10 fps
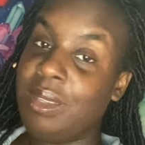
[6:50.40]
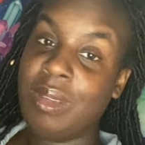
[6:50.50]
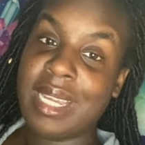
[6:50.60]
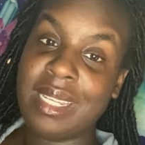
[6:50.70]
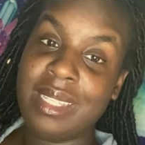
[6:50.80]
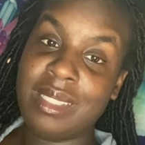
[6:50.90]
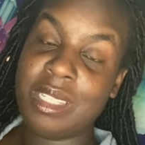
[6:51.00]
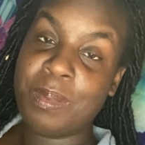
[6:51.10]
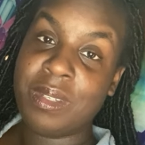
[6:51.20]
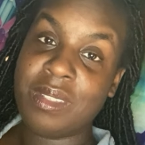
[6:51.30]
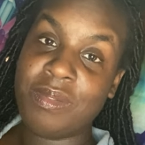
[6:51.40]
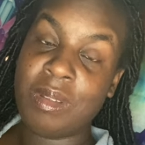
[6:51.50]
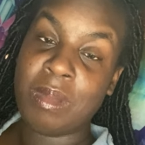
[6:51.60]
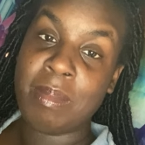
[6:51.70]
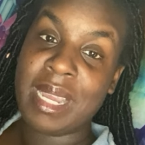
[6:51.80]
you got to hit this person
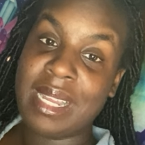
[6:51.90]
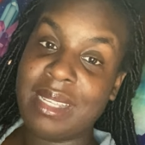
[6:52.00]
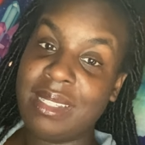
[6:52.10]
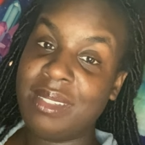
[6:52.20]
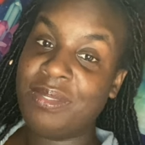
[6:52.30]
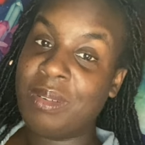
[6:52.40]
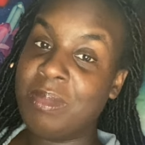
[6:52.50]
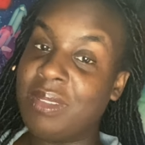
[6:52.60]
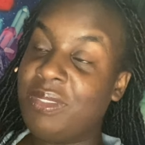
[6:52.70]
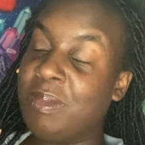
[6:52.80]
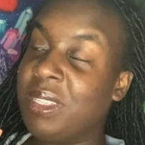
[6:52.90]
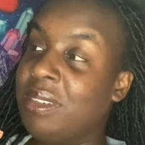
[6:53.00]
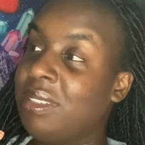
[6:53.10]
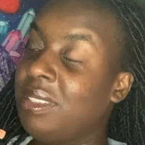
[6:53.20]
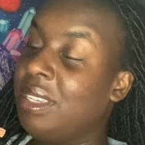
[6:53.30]
from the mind from from
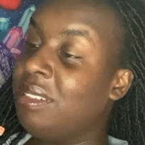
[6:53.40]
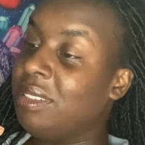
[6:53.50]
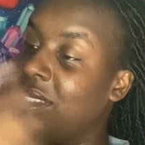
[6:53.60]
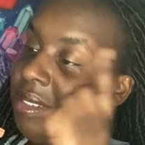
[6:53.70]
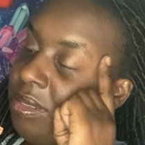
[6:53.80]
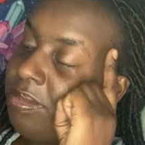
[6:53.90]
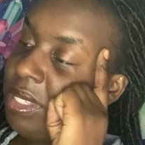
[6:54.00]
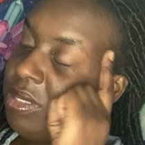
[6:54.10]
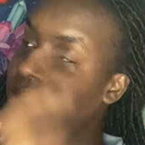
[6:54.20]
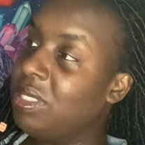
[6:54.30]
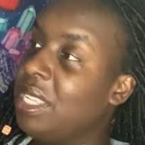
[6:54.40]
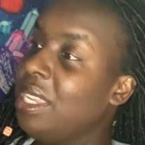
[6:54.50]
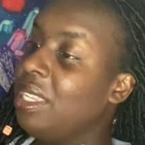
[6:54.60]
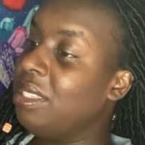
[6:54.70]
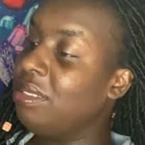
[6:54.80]
their their their mental
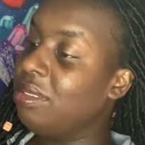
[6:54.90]
state